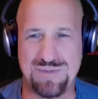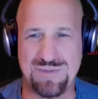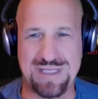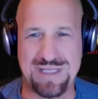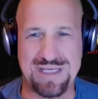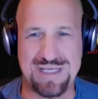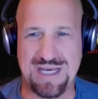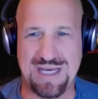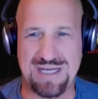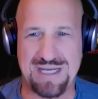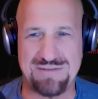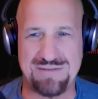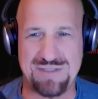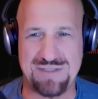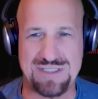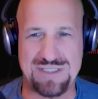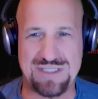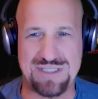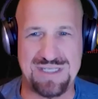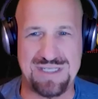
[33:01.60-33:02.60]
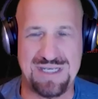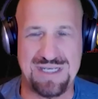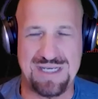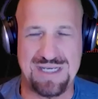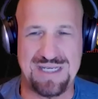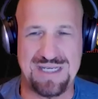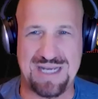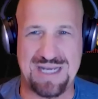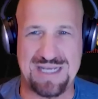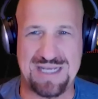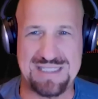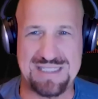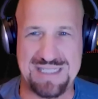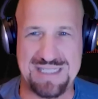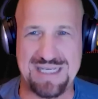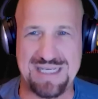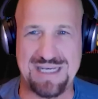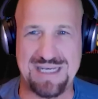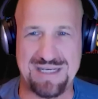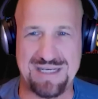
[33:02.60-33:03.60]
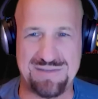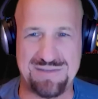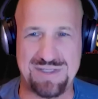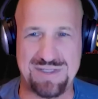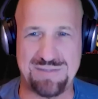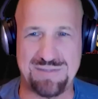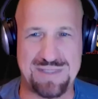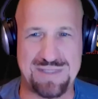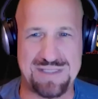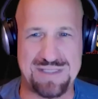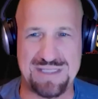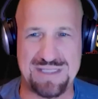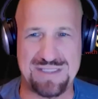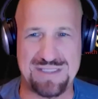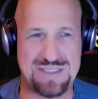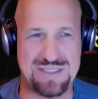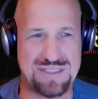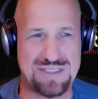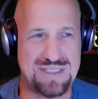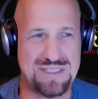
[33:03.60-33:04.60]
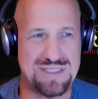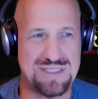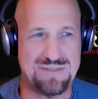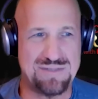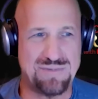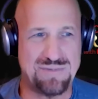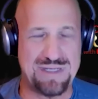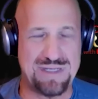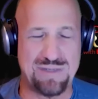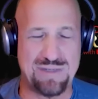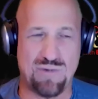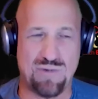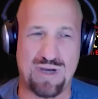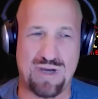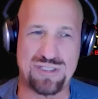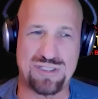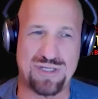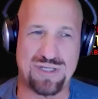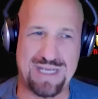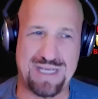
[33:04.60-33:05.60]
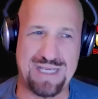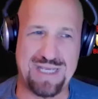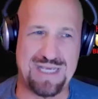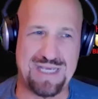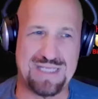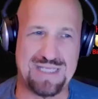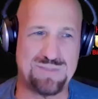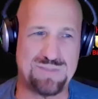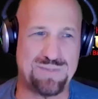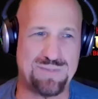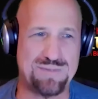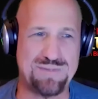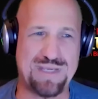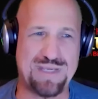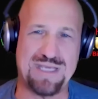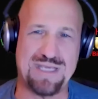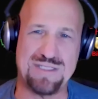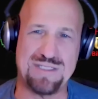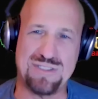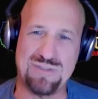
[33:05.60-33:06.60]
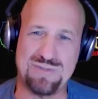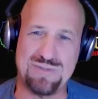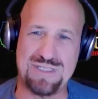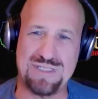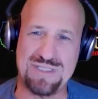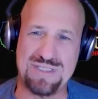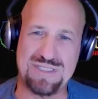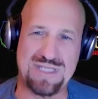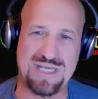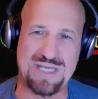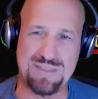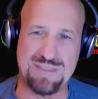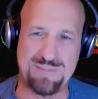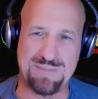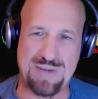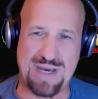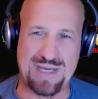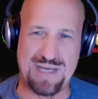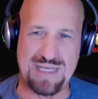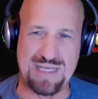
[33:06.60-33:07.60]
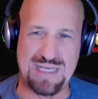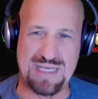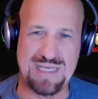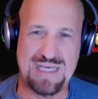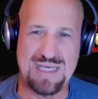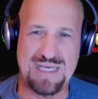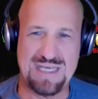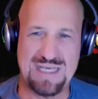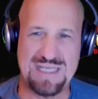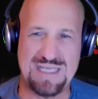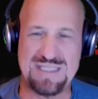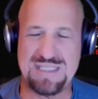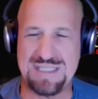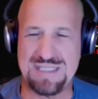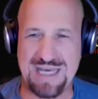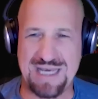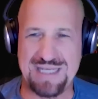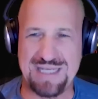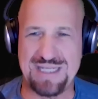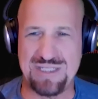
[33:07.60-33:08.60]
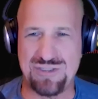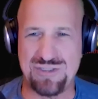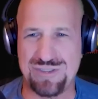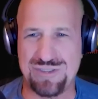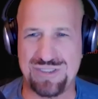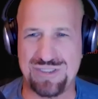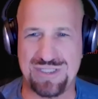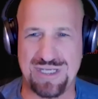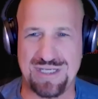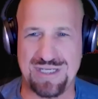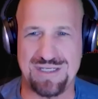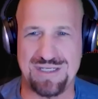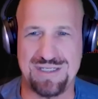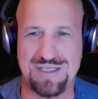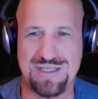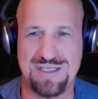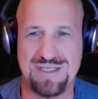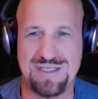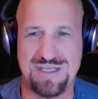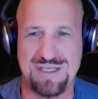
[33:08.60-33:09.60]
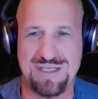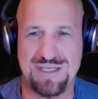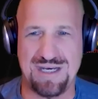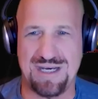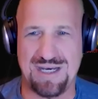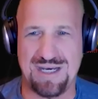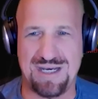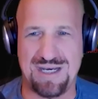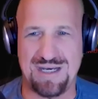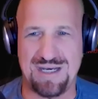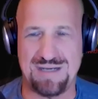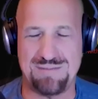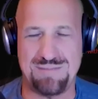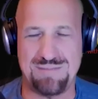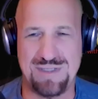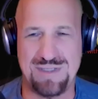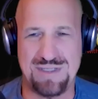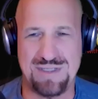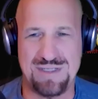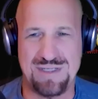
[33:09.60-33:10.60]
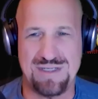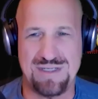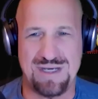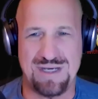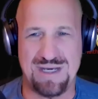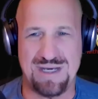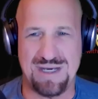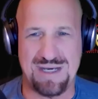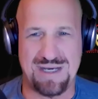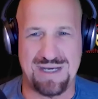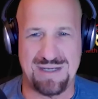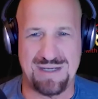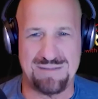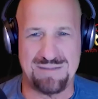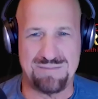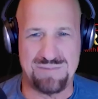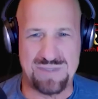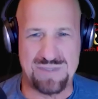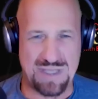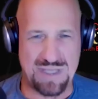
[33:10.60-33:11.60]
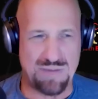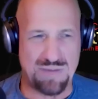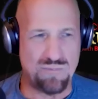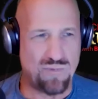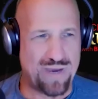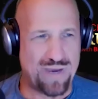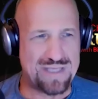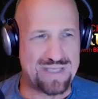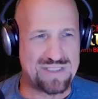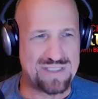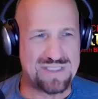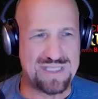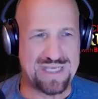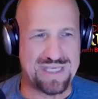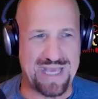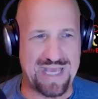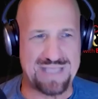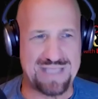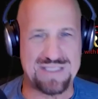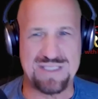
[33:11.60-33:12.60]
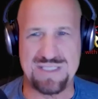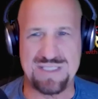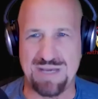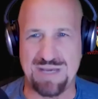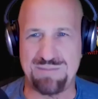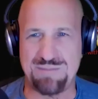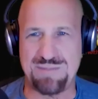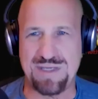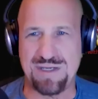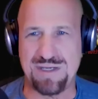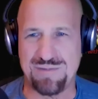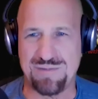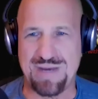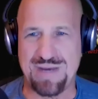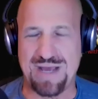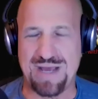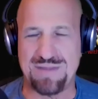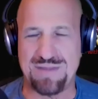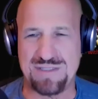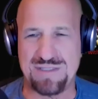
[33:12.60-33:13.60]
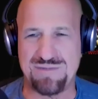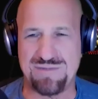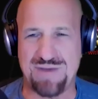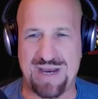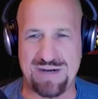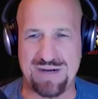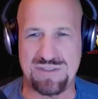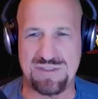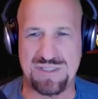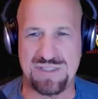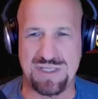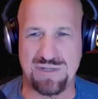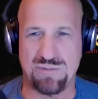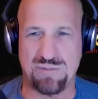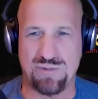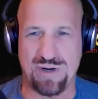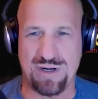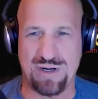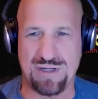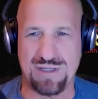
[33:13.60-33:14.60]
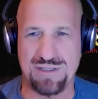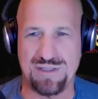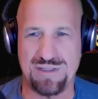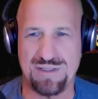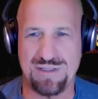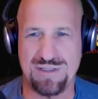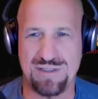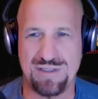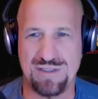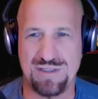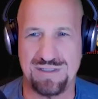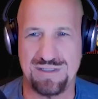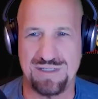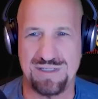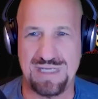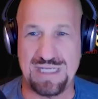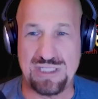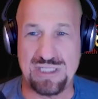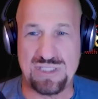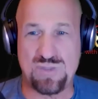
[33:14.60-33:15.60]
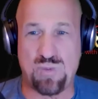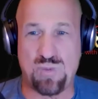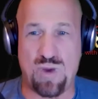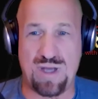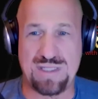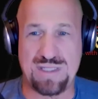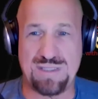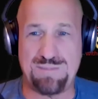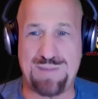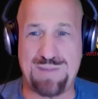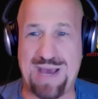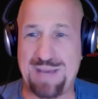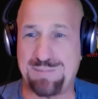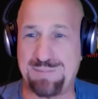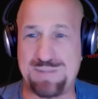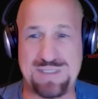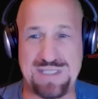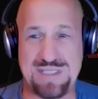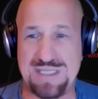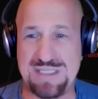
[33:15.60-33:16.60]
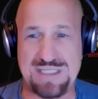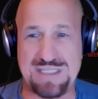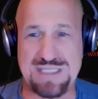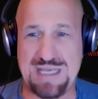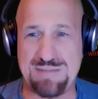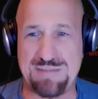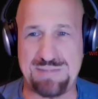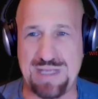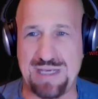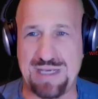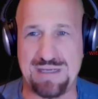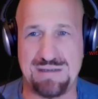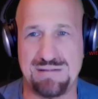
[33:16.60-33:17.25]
kind of just an idea of something that's, we can wash our hands, but we can't do it inside the body. Isn't that interesting? Some ways to get something around this virus that'll work. He just walked it back, but said the same thing.